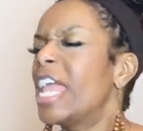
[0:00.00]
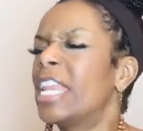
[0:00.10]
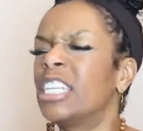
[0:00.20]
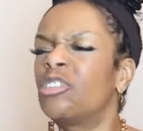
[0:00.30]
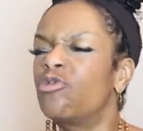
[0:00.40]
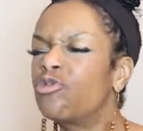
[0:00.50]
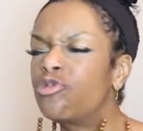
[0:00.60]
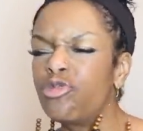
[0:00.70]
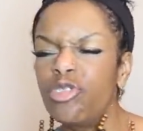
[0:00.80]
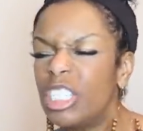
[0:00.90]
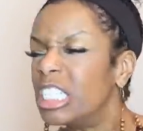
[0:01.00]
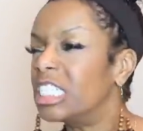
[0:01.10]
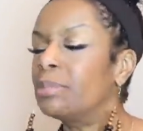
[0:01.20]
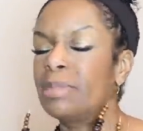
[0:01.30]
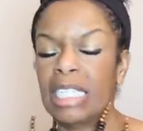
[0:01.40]
And it's
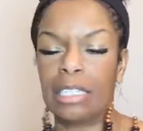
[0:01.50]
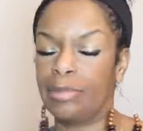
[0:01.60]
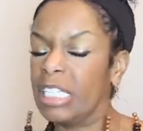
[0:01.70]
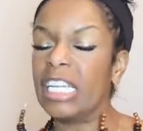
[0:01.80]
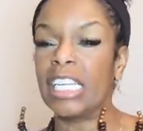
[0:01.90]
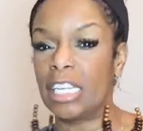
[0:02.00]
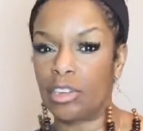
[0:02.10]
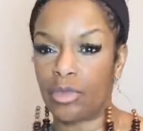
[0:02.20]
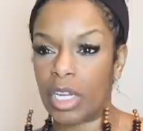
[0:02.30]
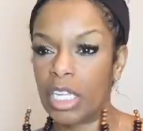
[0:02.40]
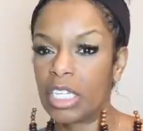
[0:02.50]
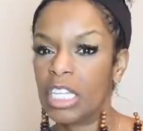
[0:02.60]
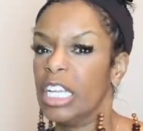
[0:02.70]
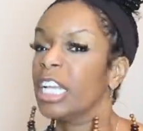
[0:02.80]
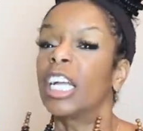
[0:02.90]
really making me angry.
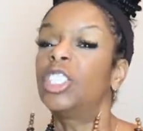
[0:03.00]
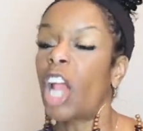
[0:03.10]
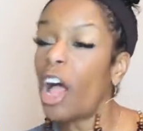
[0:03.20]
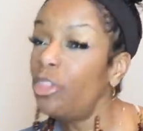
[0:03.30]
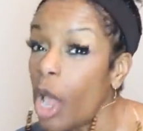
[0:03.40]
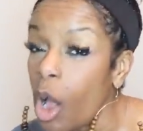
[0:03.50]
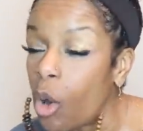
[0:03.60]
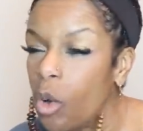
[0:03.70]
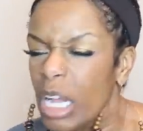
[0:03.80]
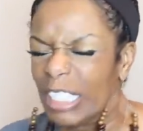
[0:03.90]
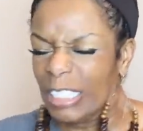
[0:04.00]
Because y'all know...